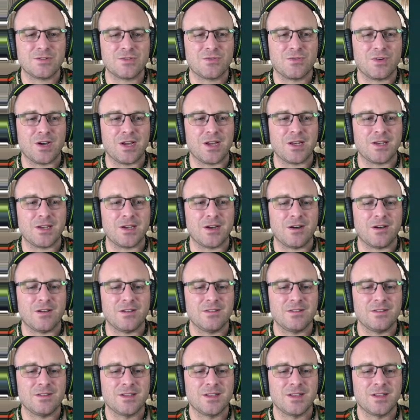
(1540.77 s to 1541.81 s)
fine,
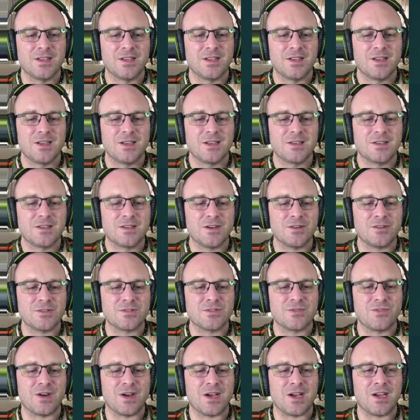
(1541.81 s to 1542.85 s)
y'all. Totes
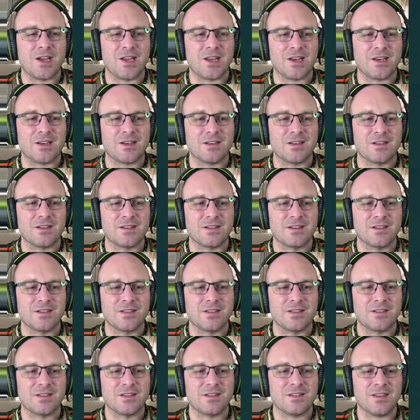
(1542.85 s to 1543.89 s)
fine.
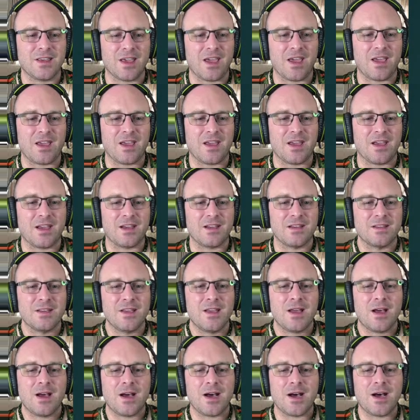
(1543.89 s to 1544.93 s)
Yeah.
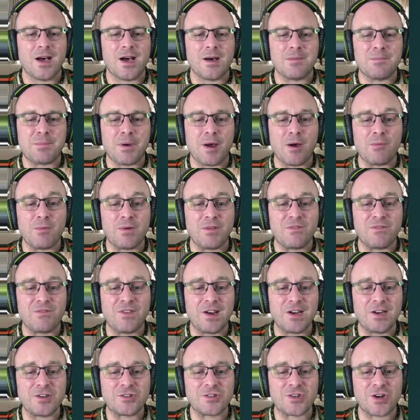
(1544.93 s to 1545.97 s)
Uh, but we
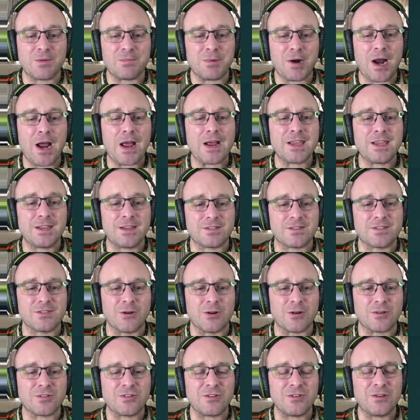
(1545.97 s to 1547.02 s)
finished our
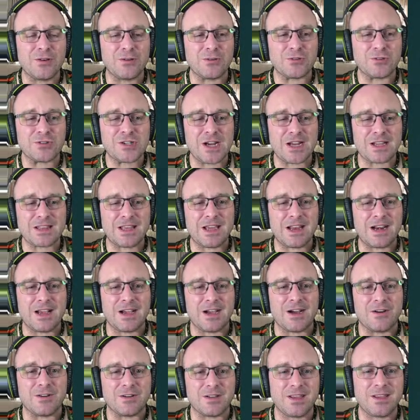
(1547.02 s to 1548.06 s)
Brachiosaur, too. Check that
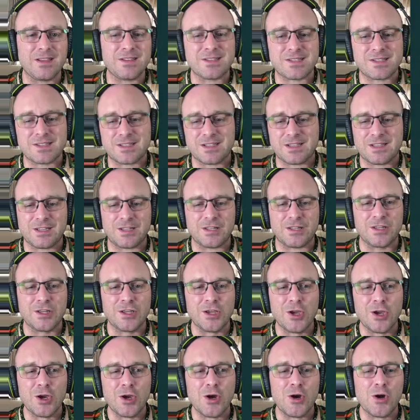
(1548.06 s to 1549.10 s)
out. He's
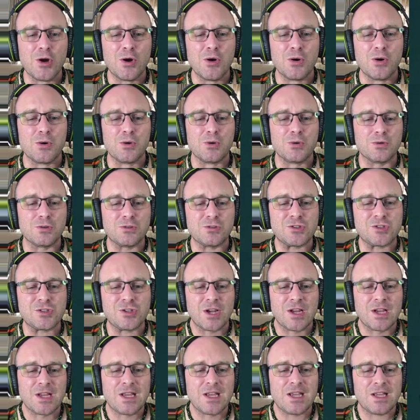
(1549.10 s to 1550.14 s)
huge.
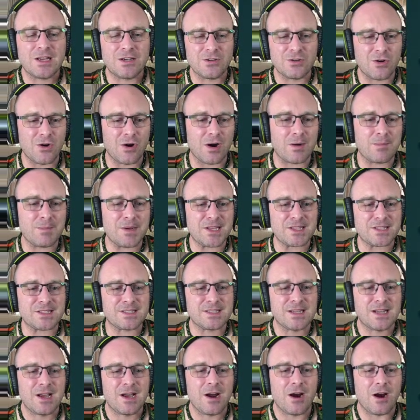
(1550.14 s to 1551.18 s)
Enormous.
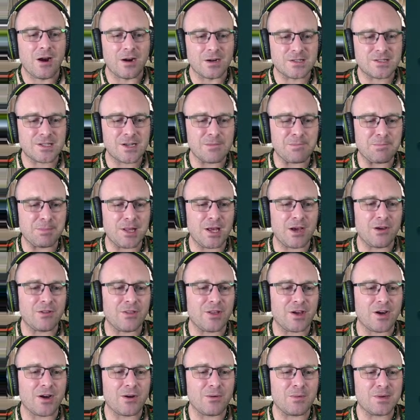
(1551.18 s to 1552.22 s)
Our Diplo,
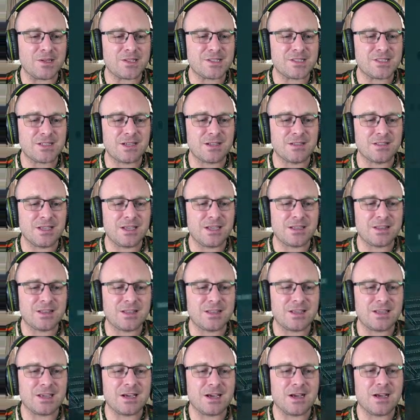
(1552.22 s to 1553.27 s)
though, we still need
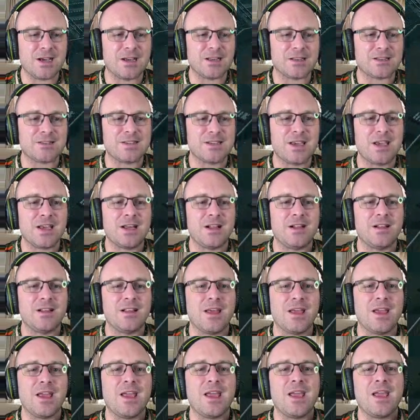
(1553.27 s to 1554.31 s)
the uh, tail
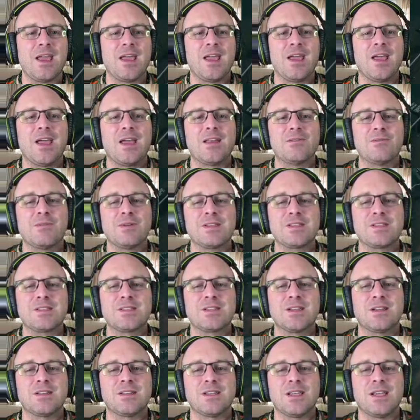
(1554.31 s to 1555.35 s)
and we
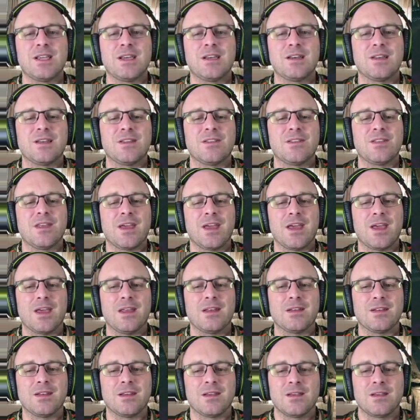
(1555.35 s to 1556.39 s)
still need the
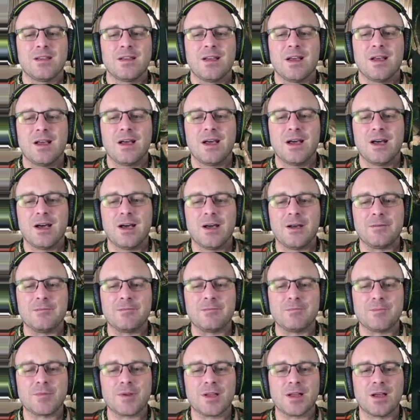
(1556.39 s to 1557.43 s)
head.
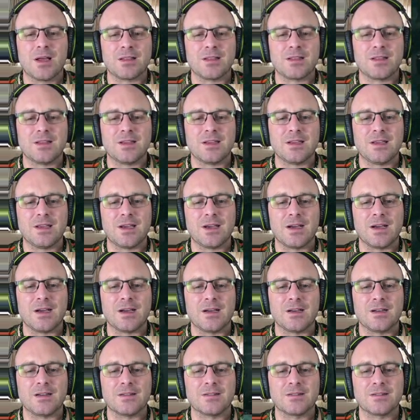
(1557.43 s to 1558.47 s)
Um, got the
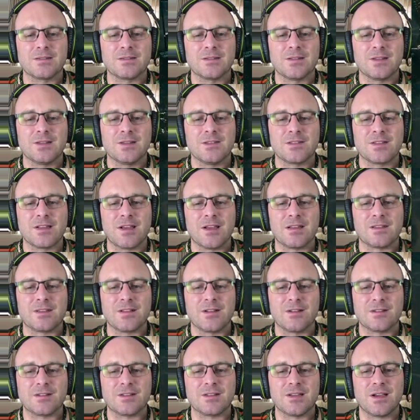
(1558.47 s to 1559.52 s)
uh, these guys
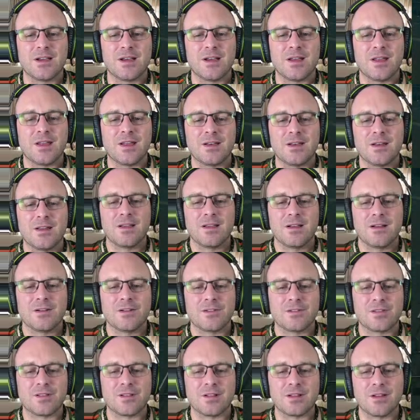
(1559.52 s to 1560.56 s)
all done.
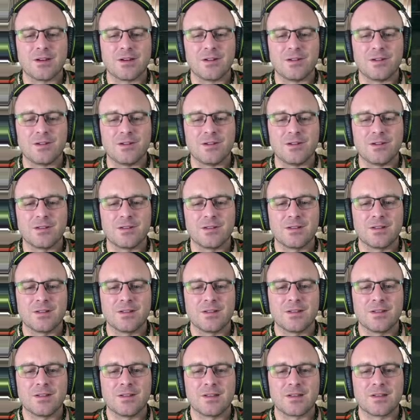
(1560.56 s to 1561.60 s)
Just a little
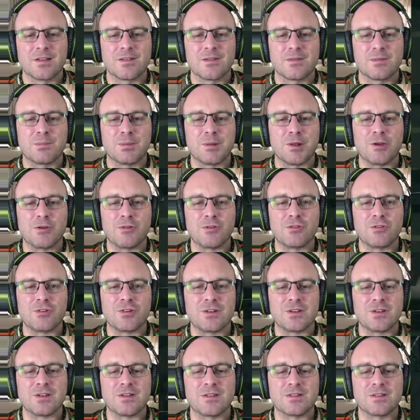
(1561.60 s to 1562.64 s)

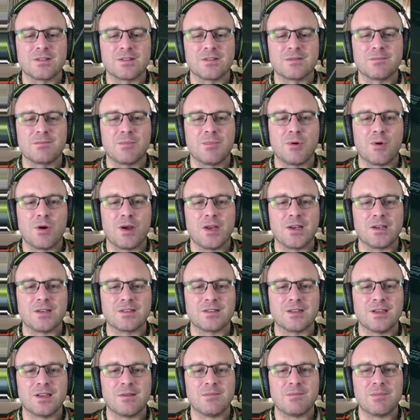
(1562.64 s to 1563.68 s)
explosion point
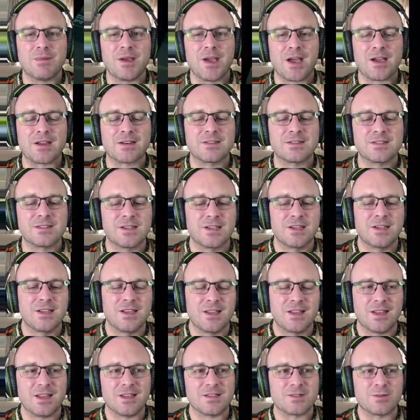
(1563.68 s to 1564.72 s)
impact.
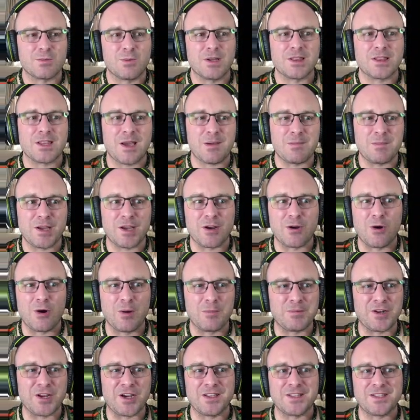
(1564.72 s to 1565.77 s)
That's what that big orb
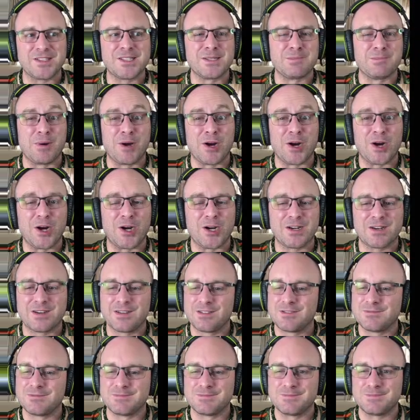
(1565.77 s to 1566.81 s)
does,
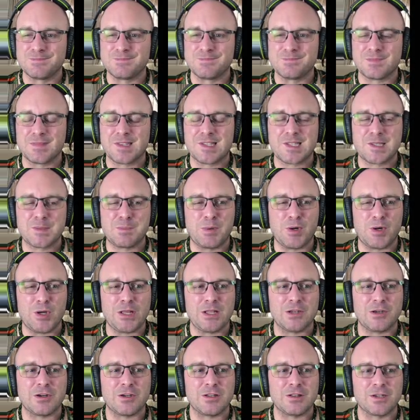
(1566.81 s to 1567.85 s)
bark. Hmm,
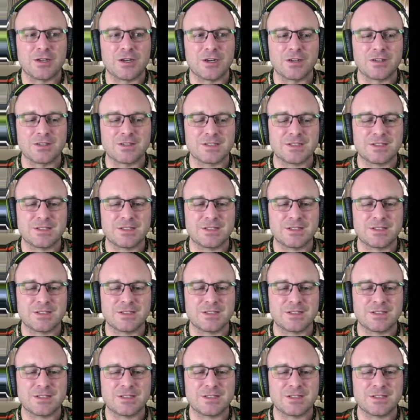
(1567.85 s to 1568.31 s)
spoiler alert.